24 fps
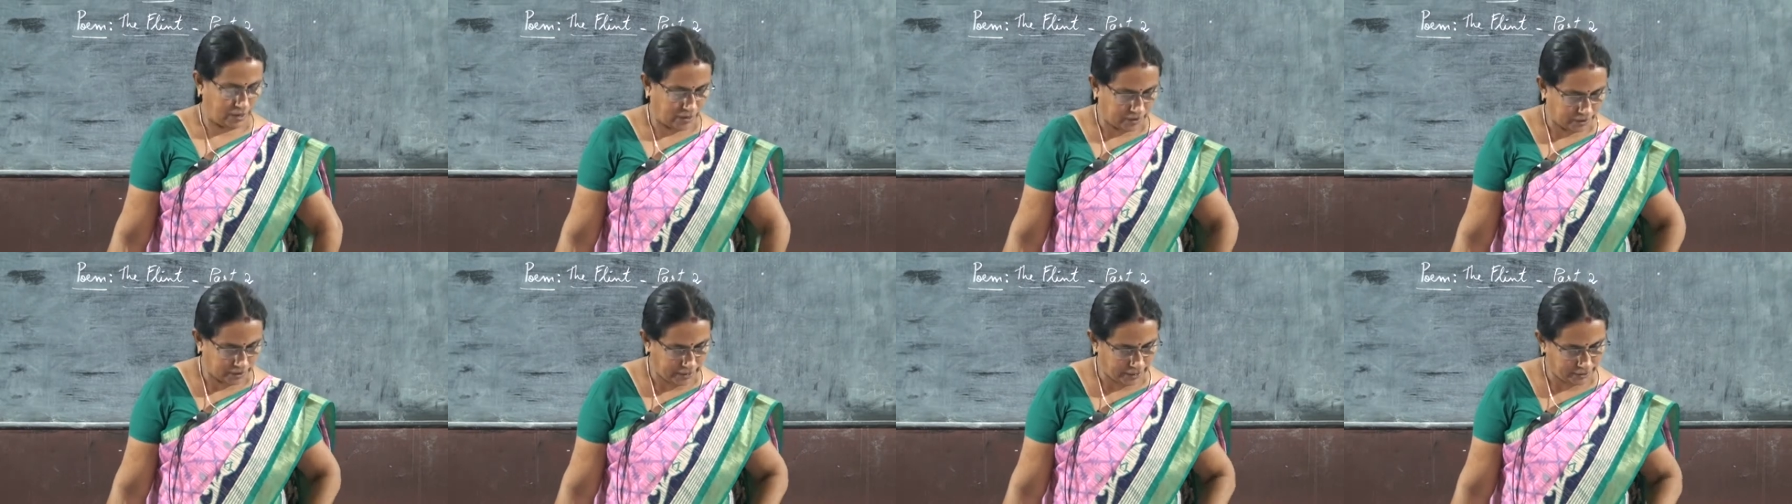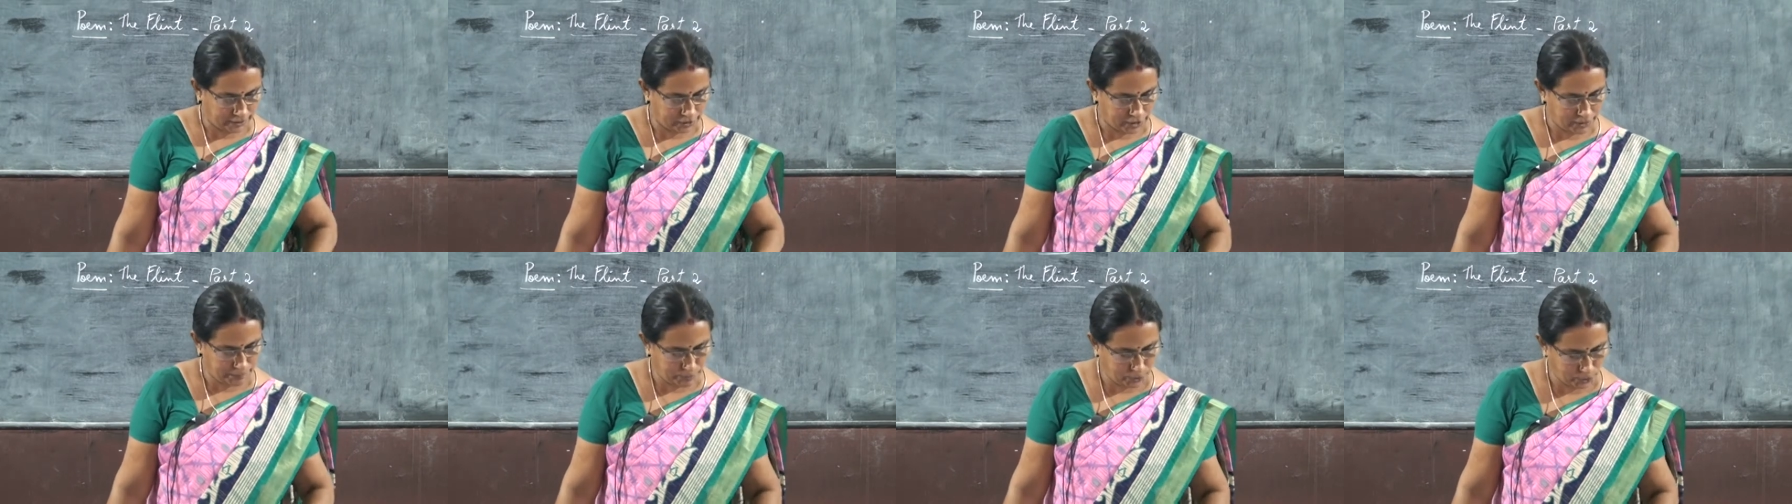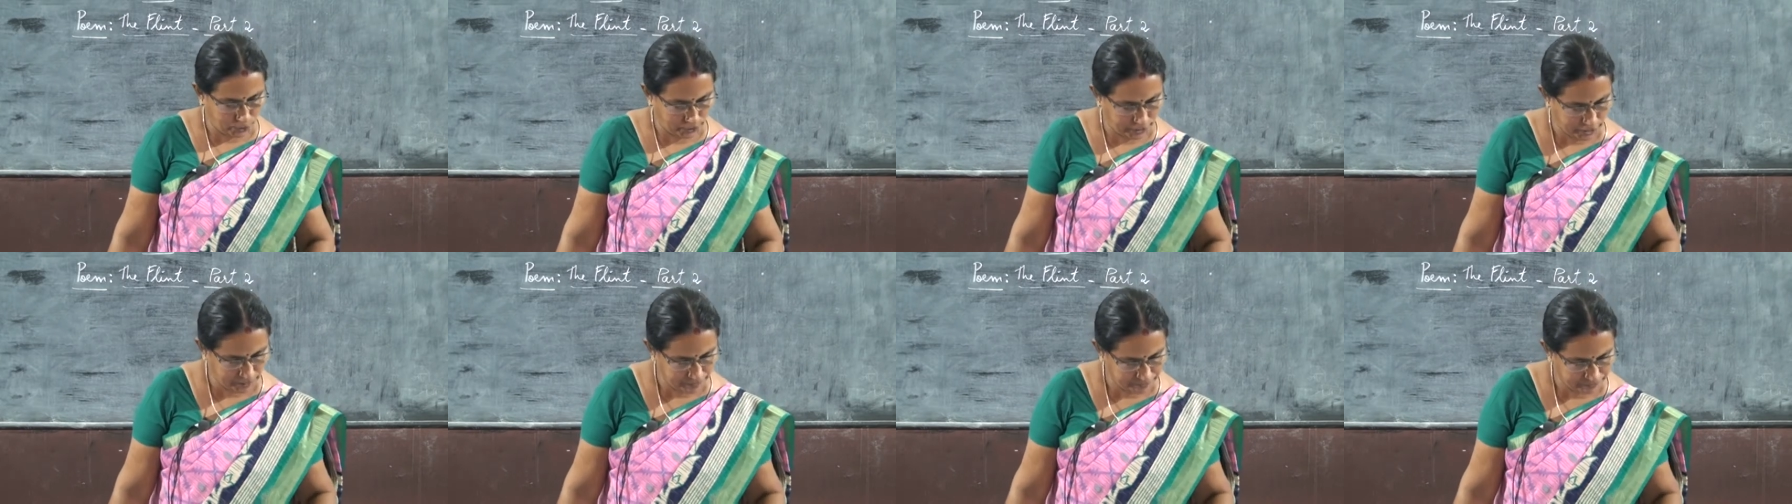Now in the
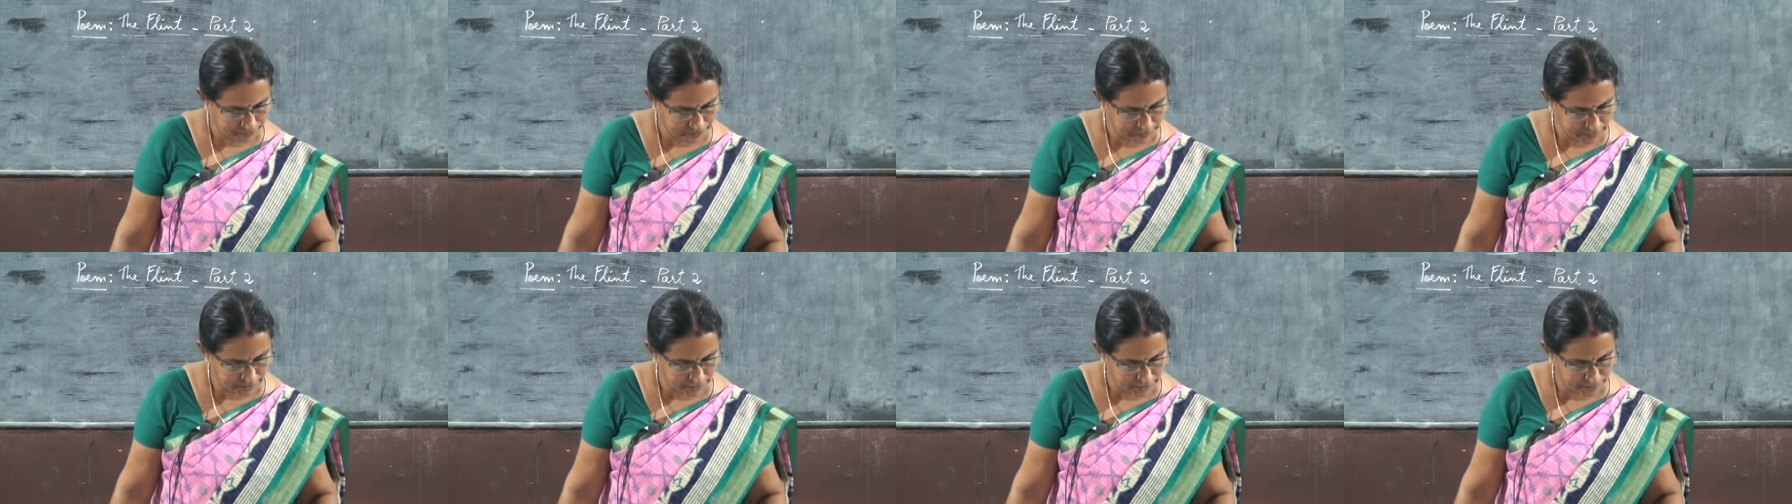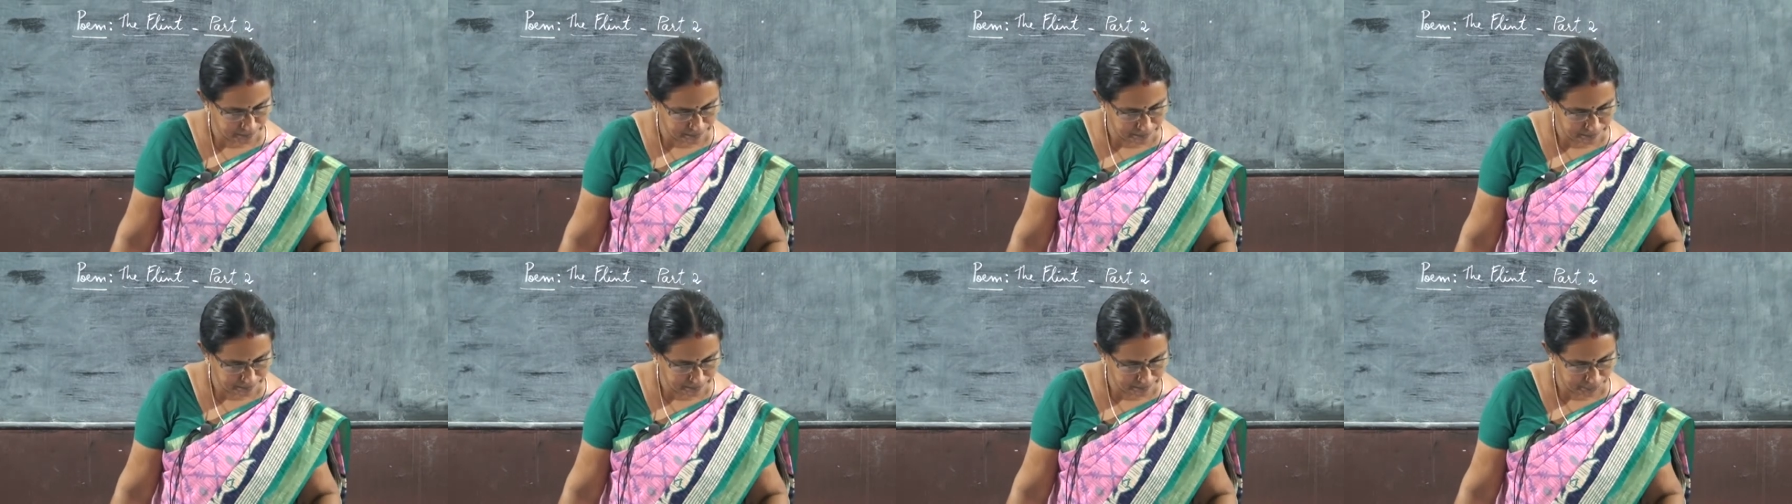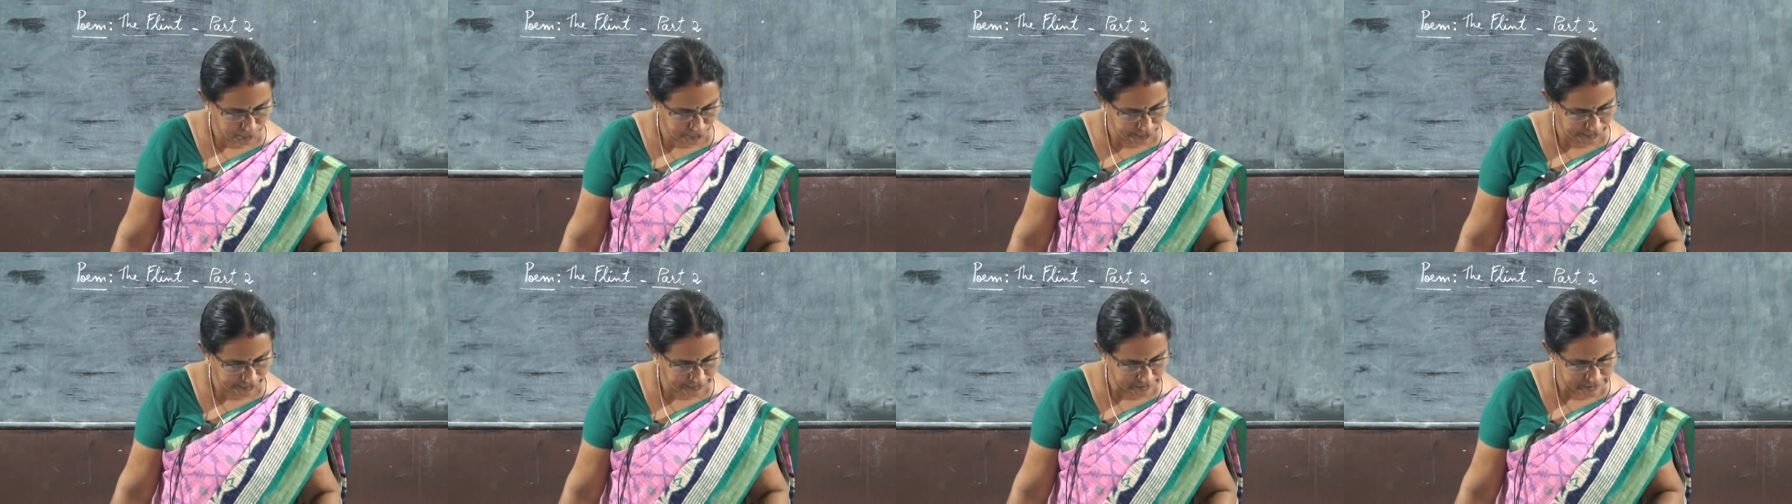poem, the
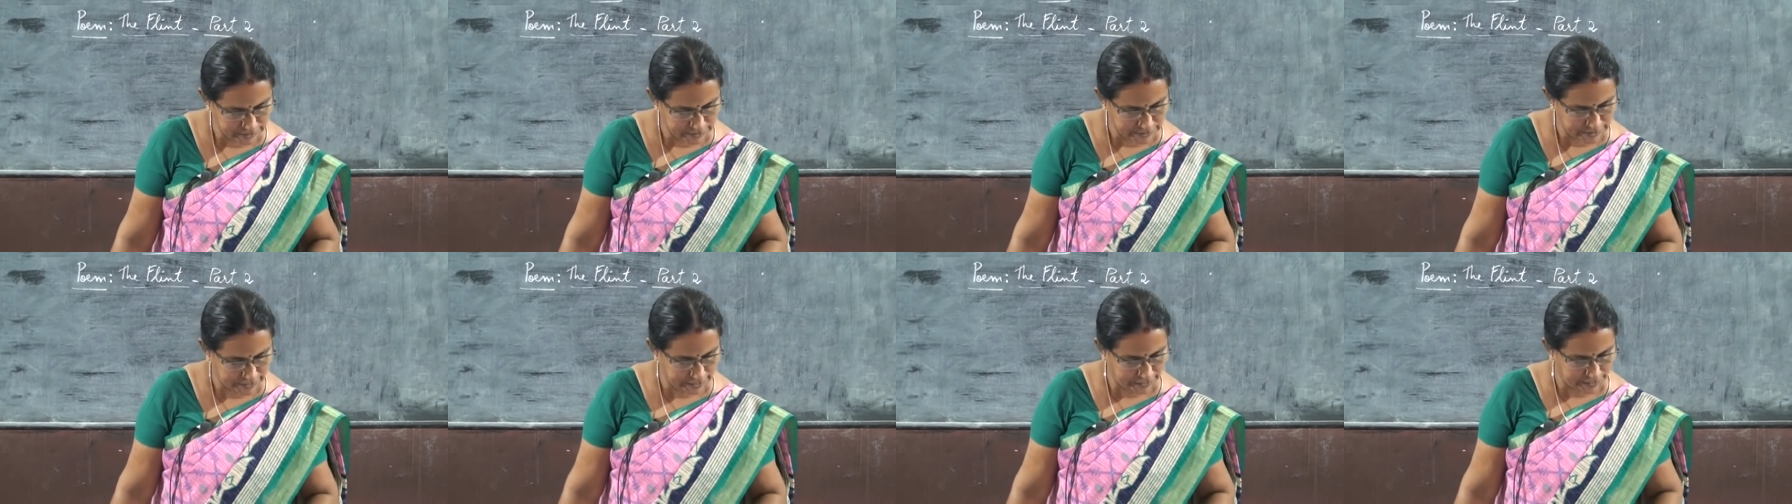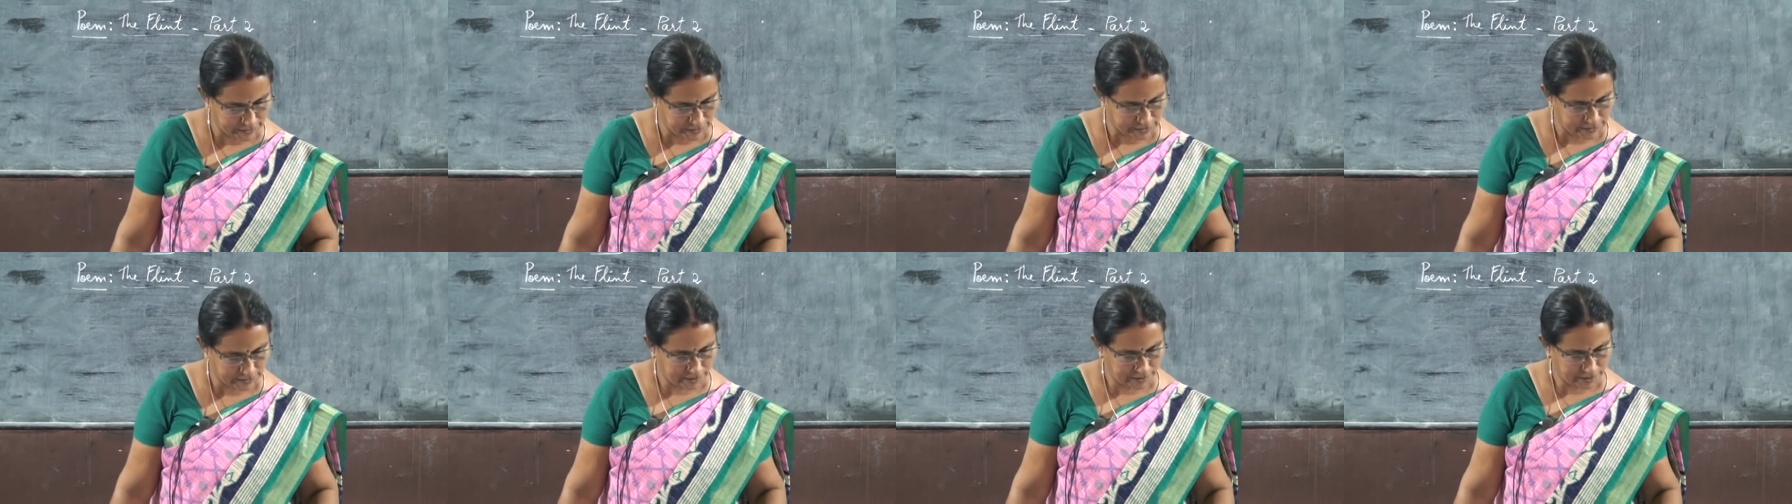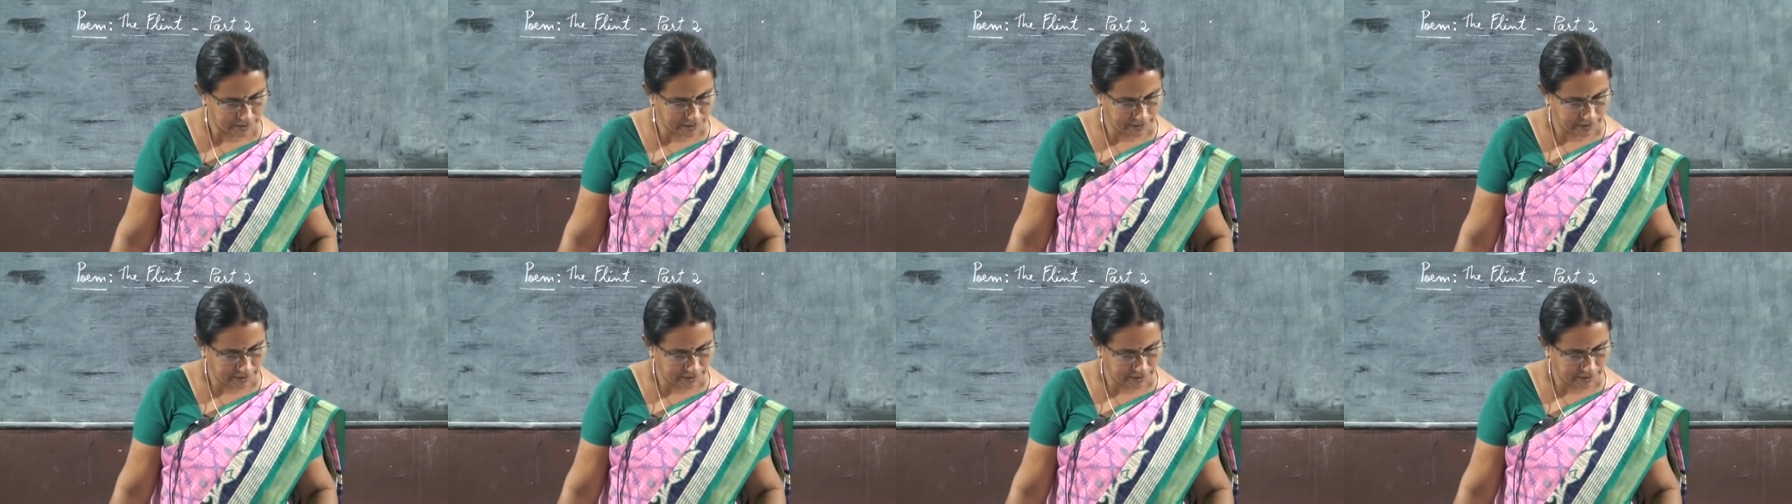poet says,